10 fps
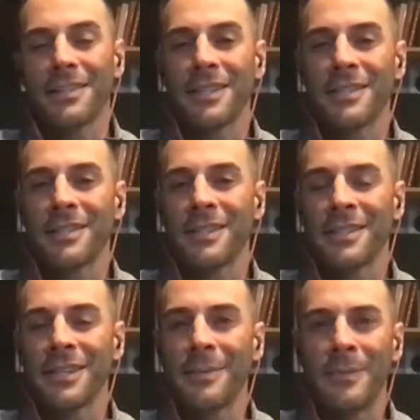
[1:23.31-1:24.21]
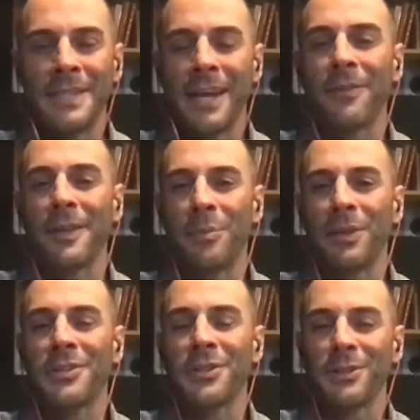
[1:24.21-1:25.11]
It's it's it's a definitely a
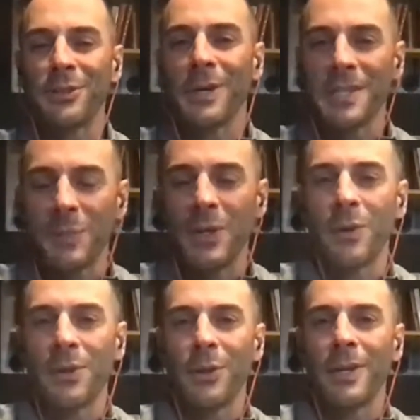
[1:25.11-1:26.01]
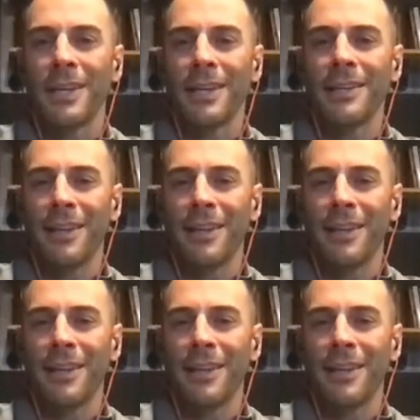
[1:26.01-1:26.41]
pleasure to uh, speak with you again.